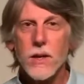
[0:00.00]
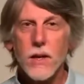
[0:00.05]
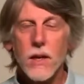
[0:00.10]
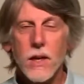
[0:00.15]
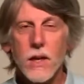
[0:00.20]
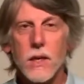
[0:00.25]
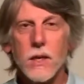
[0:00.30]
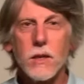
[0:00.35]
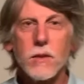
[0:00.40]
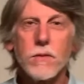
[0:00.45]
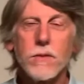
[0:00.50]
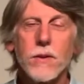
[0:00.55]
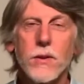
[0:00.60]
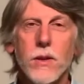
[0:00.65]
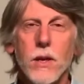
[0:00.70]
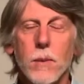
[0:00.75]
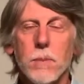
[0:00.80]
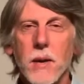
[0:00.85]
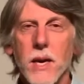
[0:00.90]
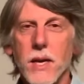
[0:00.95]
of
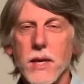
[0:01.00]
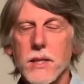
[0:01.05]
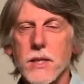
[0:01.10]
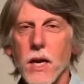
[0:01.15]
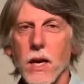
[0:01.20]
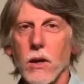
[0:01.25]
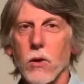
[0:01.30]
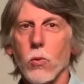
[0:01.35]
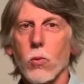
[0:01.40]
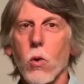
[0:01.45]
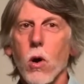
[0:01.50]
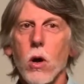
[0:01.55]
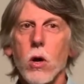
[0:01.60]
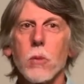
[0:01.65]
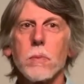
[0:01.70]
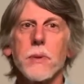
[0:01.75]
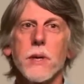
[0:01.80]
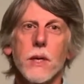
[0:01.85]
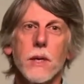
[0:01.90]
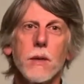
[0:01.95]
a painting titled
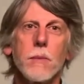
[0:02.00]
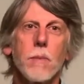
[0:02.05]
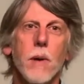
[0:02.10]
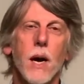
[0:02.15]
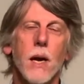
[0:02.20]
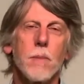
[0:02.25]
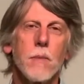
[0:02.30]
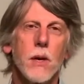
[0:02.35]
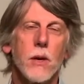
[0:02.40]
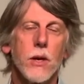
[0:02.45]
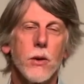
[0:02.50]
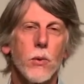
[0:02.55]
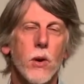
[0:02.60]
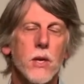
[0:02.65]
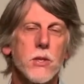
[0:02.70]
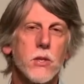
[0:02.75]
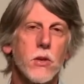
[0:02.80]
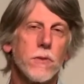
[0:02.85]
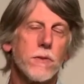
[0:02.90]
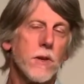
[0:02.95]
Walpi by Mary
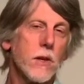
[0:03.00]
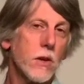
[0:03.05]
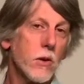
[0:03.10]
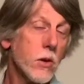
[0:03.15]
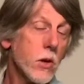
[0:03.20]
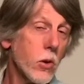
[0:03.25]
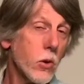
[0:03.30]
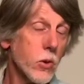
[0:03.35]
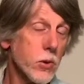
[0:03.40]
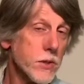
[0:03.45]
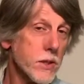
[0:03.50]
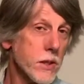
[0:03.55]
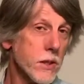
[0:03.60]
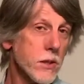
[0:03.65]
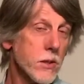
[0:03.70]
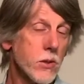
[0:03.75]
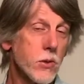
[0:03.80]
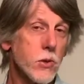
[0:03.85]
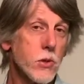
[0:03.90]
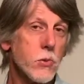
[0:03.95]
Russell Farrell
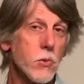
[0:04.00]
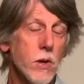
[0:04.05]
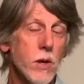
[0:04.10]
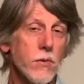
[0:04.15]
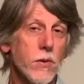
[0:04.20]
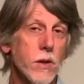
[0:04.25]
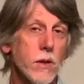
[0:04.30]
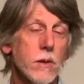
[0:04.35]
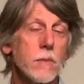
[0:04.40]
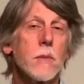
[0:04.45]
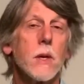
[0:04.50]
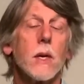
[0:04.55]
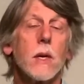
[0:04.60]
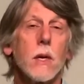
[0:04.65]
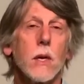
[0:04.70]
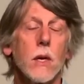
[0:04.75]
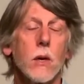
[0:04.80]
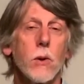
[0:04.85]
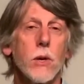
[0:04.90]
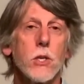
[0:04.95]
Colton, who's one of the
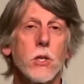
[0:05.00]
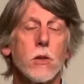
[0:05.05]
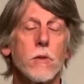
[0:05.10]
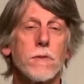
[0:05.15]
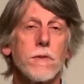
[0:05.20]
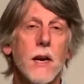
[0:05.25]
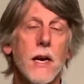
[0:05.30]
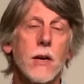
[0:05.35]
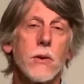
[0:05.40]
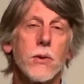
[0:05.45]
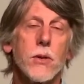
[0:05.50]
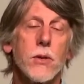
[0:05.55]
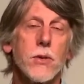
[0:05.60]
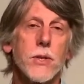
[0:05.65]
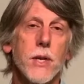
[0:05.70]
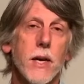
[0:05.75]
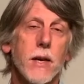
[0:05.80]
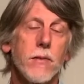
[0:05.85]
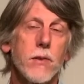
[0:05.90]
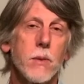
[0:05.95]
original
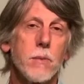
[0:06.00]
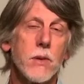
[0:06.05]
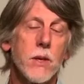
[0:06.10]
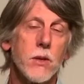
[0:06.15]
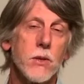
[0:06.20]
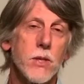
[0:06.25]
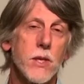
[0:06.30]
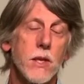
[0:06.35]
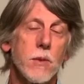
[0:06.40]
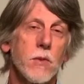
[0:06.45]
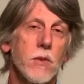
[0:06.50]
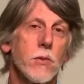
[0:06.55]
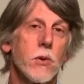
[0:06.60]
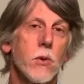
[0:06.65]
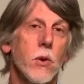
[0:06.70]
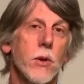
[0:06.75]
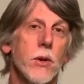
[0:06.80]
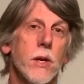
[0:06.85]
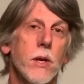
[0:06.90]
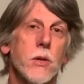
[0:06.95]
founders of the Museum of
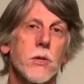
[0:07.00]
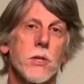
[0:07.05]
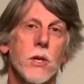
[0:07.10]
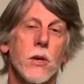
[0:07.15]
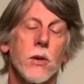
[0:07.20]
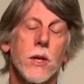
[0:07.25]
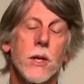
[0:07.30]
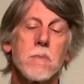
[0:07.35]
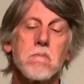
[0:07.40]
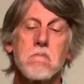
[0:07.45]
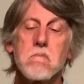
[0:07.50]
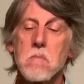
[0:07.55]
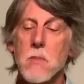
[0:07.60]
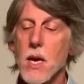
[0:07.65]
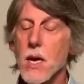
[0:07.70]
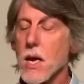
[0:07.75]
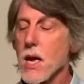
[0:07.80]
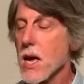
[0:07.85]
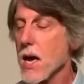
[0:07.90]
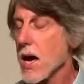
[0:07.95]
Northern Arizona.
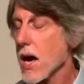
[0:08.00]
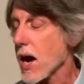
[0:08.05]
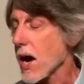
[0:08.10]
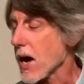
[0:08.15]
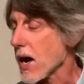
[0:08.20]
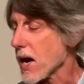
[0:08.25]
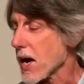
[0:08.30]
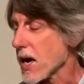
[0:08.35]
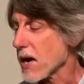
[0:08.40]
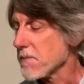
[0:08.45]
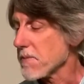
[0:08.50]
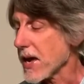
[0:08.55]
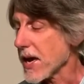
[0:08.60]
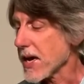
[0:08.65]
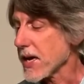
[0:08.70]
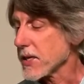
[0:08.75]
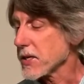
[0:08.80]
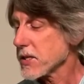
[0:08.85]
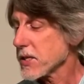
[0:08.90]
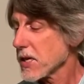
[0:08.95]

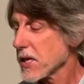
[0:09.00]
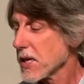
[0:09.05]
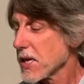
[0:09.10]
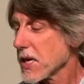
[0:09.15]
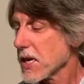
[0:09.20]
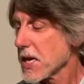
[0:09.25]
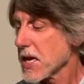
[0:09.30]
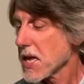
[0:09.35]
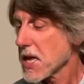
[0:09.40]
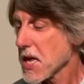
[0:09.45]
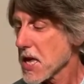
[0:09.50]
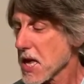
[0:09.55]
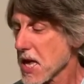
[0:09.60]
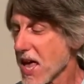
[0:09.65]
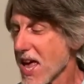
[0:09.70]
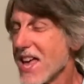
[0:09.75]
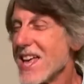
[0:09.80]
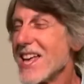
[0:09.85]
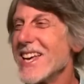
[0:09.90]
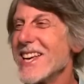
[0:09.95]
And
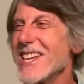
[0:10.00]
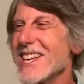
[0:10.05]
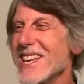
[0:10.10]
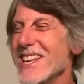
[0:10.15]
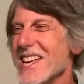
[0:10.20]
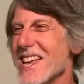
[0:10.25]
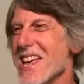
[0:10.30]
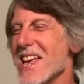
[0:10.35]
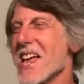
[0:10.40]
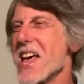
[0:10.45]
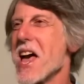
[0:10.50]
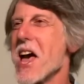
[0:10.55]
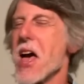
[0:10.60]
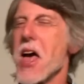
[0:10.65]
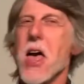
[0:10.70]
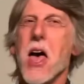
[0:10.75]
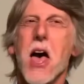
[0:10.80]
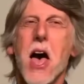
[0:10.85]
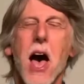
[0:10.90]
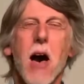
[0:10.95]

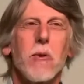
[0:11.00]
I